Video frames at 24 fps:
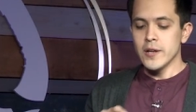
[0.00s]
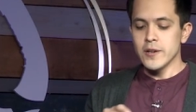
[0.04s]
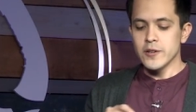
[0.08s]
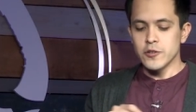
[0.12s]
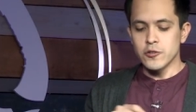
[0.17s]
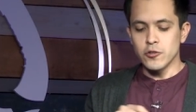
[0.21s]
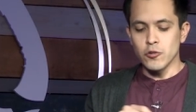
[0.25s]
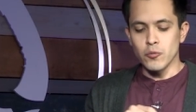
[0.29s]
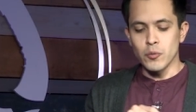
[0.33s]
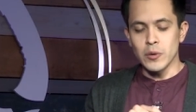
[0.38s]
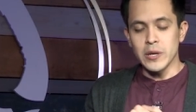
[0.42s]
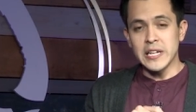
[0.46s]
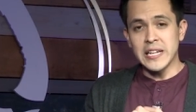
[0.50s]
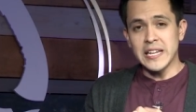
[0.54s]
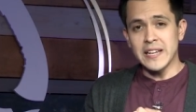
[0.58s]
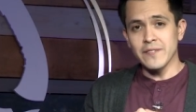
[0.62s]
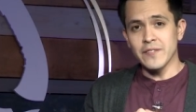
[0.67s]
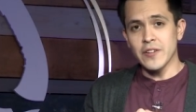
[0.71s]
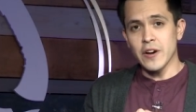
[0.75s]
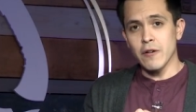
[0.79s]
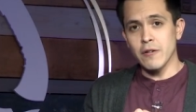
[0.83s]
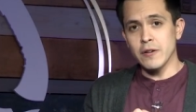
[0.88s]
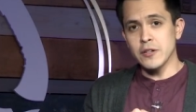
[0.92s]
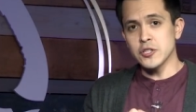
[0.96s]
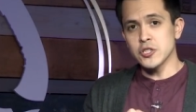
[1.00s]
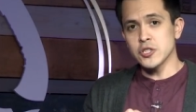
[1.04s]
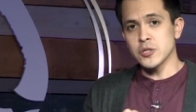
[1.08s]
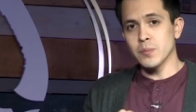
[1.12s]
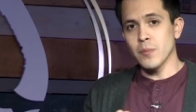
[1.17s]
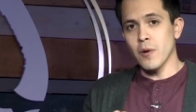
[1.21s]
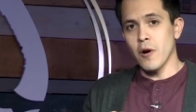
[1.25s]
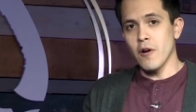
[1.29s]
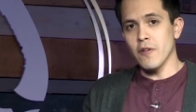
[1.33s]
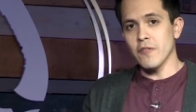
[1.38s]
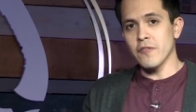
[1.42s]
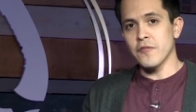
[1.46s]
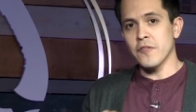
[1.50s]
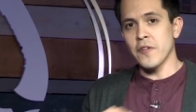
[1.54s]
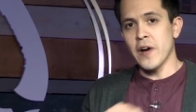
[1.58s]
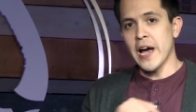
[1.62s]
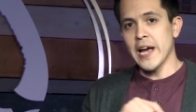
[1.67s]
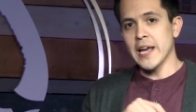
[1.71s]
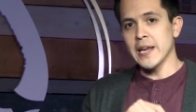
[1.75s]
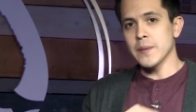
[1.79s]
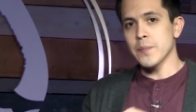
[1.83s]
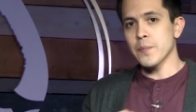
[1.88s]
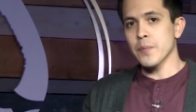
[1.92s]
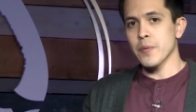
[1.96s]
to reading very small
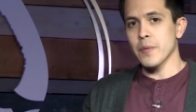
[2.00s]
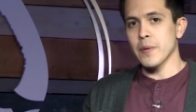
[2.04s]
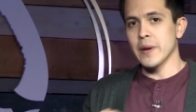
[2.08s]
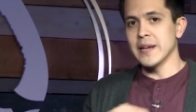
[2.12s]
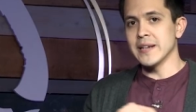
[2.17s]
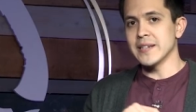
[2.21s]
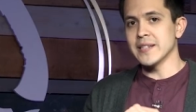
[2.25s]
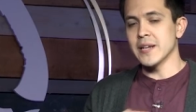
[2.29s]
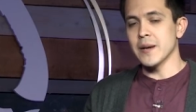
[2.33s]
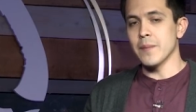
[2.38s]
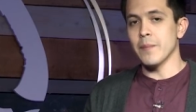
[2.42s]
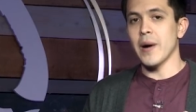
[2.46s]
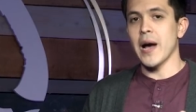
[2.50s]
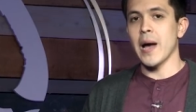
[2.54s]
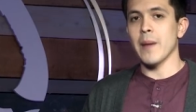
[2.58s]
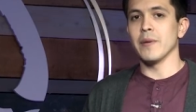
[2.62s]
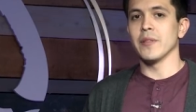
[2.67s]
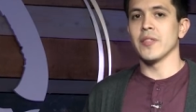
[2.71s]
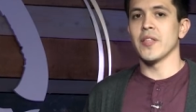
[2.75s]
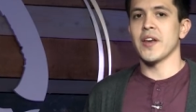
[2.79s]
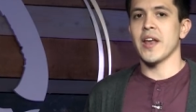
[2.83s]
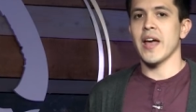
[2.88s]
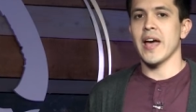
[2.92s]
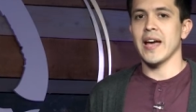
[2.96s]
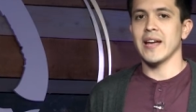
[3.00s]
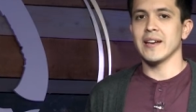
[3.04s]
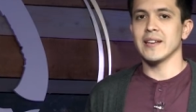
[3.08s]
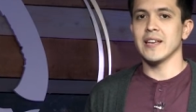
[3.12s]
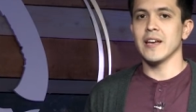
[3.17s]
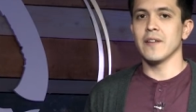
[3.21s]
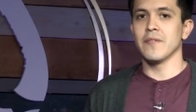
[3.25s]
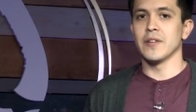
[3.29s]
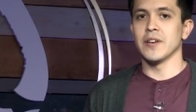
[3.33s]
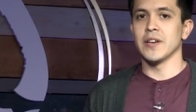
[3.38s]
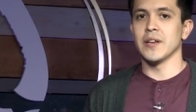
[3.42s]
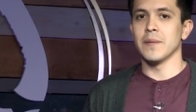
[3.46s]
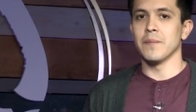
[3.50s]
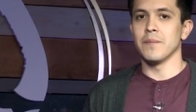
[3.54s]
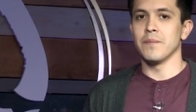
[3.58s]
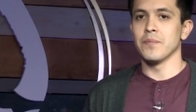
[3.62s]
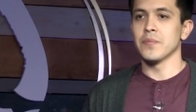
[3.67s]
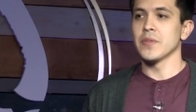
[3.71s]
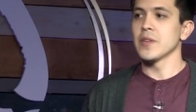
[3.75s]
fine print in a Bible that I had given him.